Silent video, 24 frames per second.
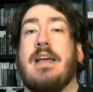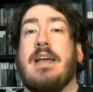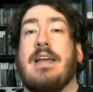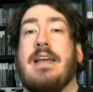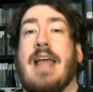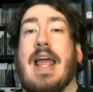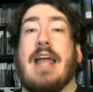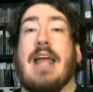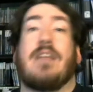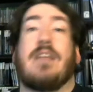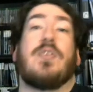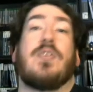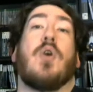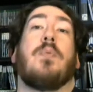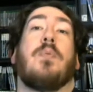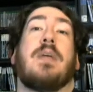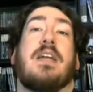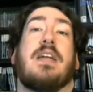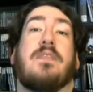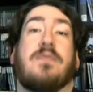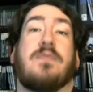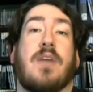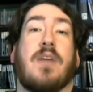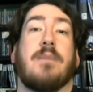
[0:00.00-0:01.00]
And
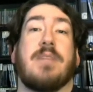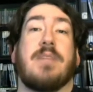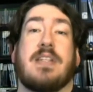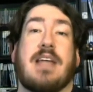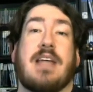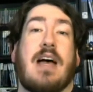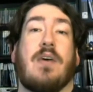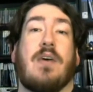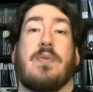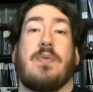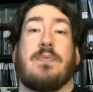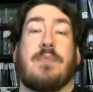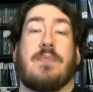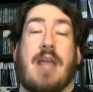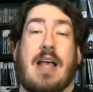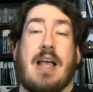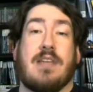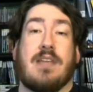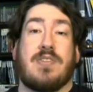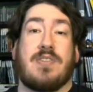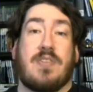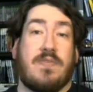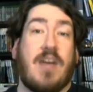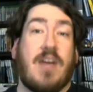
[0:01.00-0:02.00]
nobody from the town
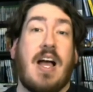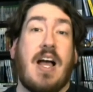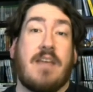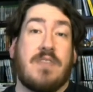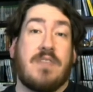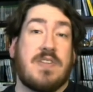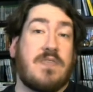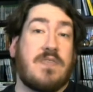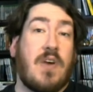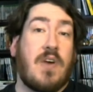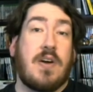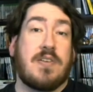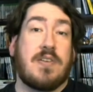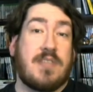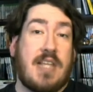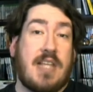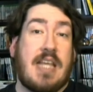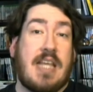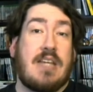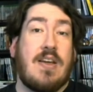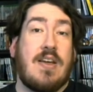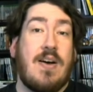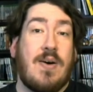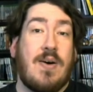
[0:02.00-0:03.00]
has survived as far as
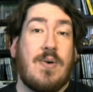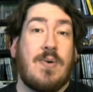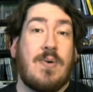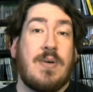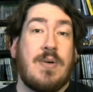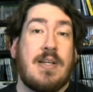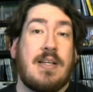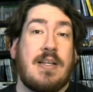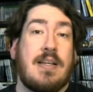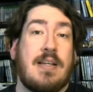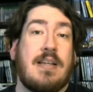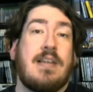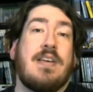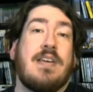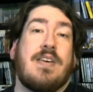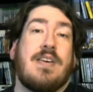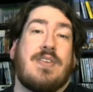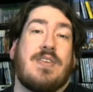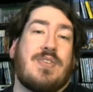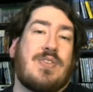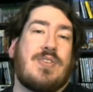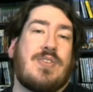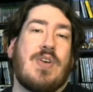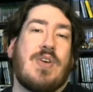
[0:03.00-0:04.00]
they know.
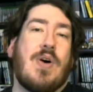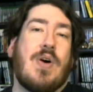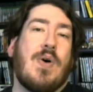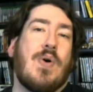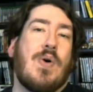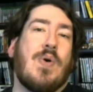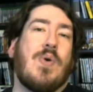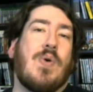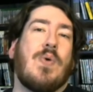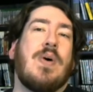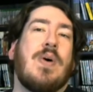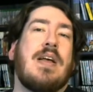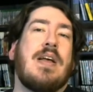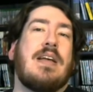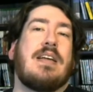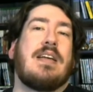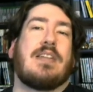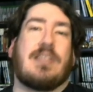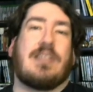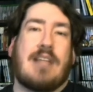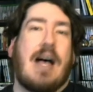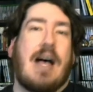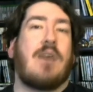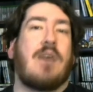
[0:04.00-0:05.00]
So
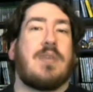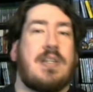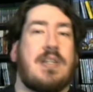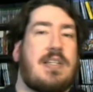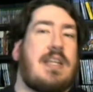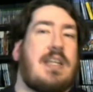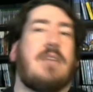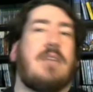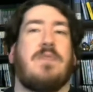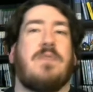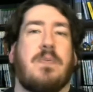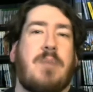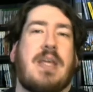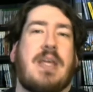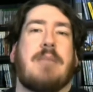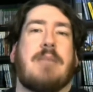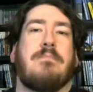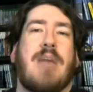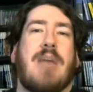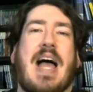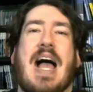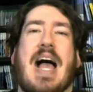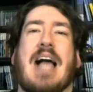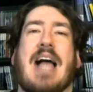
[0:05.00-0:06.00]
Cloud and Tifa being
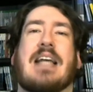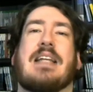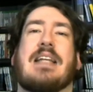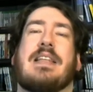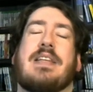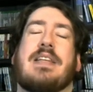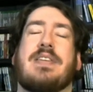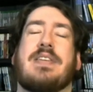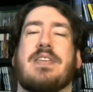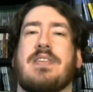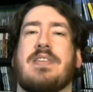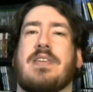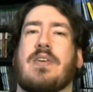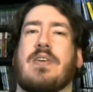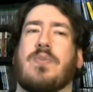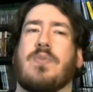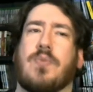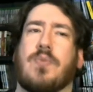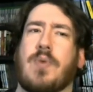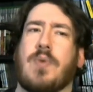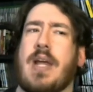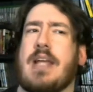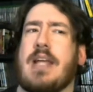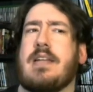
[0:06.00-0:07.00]
back, this is a
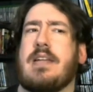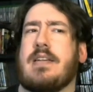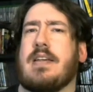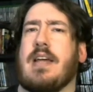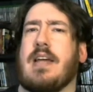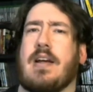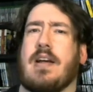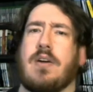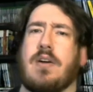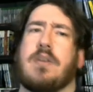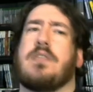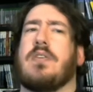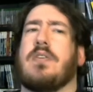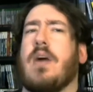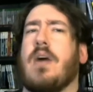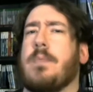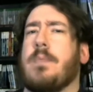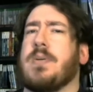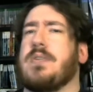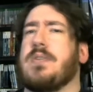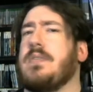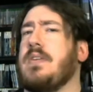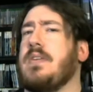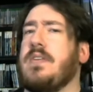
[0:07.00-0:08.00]
great character
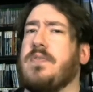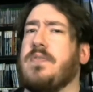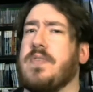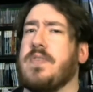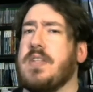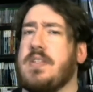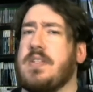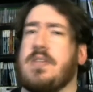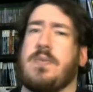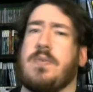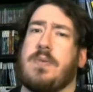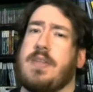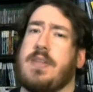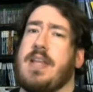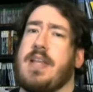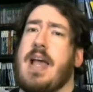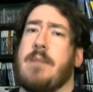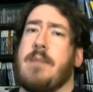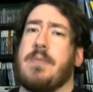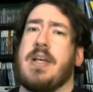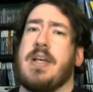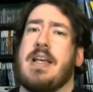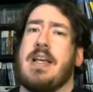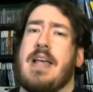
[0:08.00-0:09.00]
opportunity for the 2 of them.
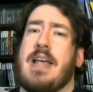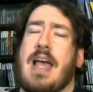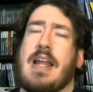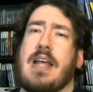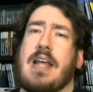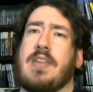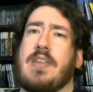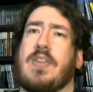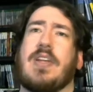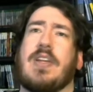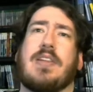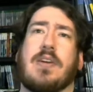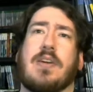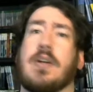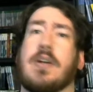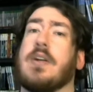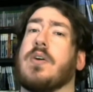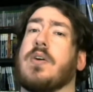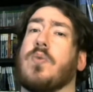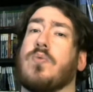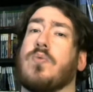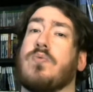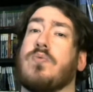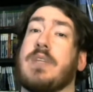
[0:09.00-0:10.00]
And I think they're going
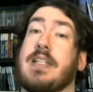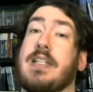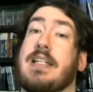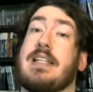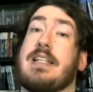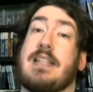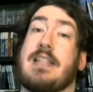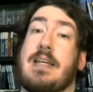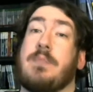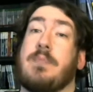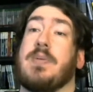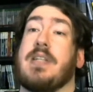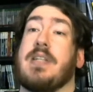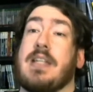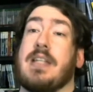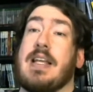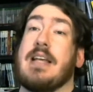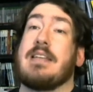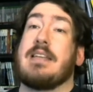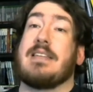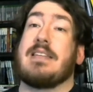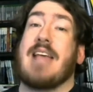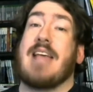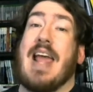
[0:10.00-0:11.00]
to go really deep into
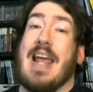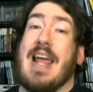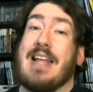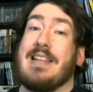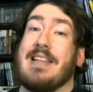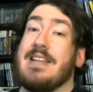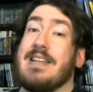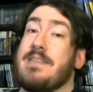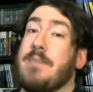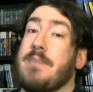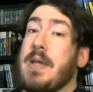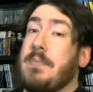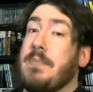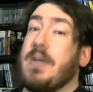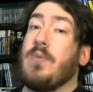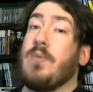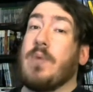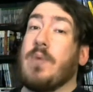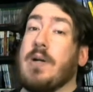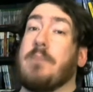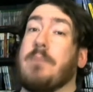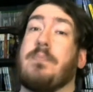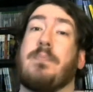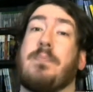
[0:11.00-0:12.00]
this, and this may be
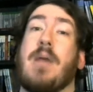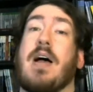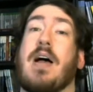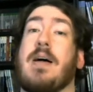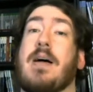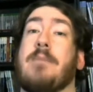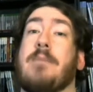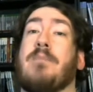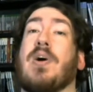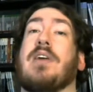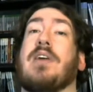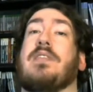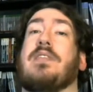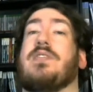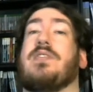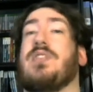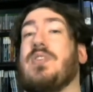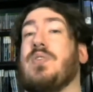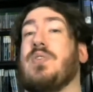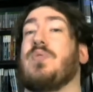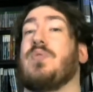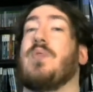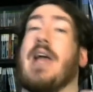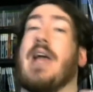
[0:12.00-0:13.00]
where part
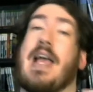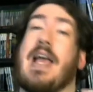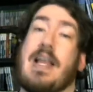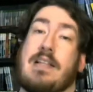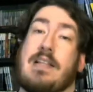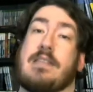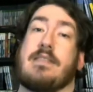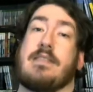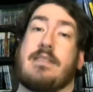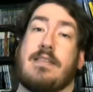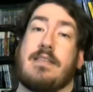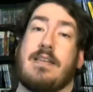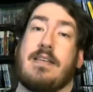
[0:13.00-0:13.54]
2 ends.